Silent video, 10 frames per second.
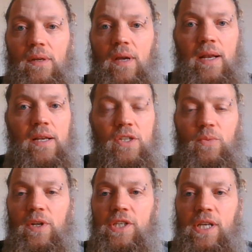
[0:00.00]
And I just
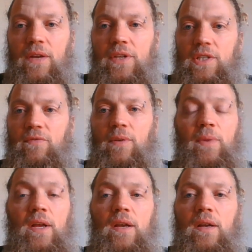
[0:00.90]
want to share these from
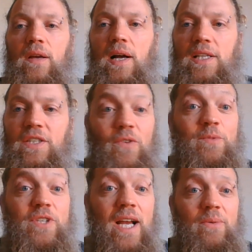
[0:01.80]

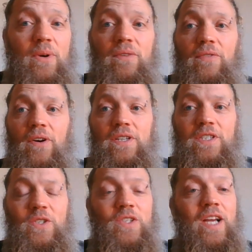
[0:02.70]
January 1st,
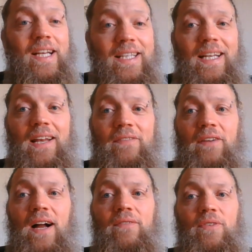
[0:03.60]

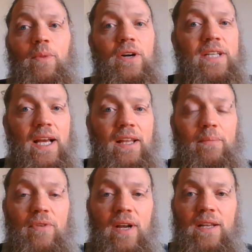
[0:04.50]
1985, from Our Daily
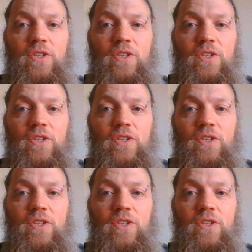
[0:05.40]
Bread.